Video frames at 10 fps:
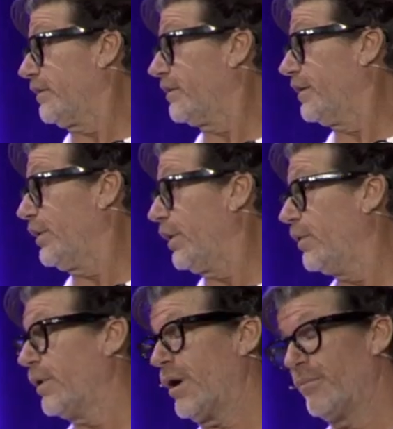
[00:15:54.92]
you
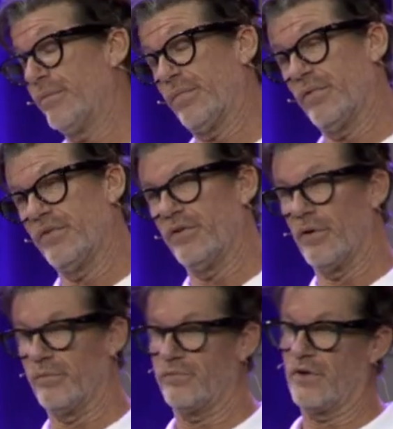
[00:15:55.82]
know, um, you
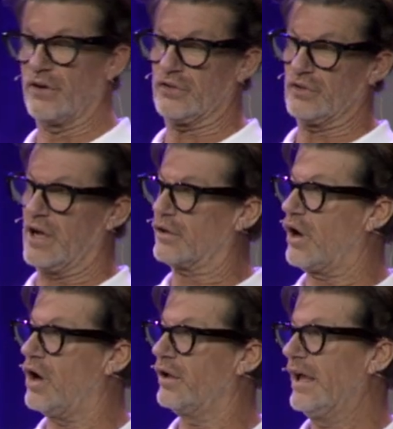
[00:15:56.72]
know, functional
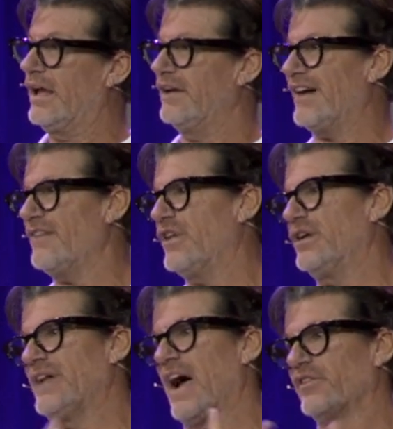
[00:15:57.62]
alcoholic. If I have to
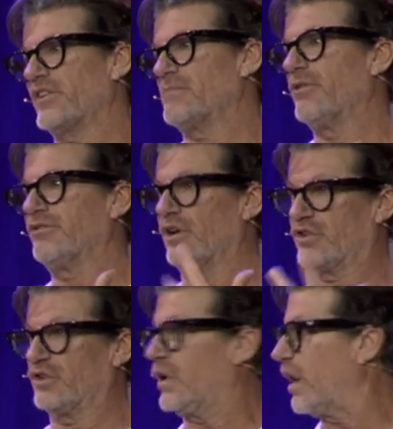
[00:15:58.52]
announce that I'm a
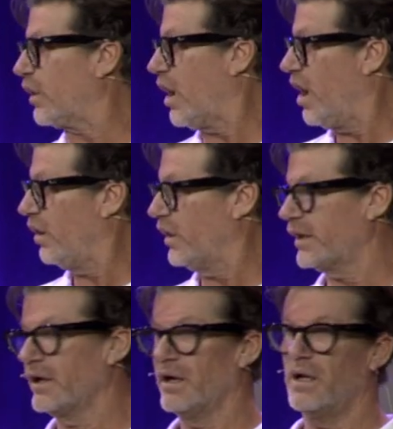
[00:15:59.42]
functional
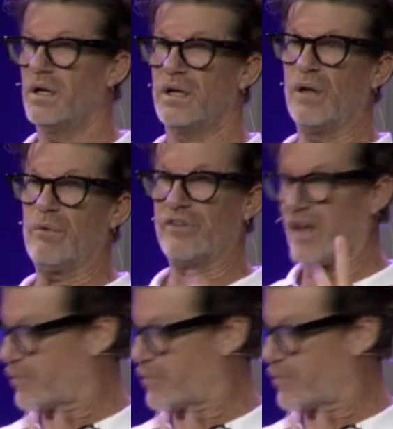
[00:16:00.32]
alcoholic, it means I have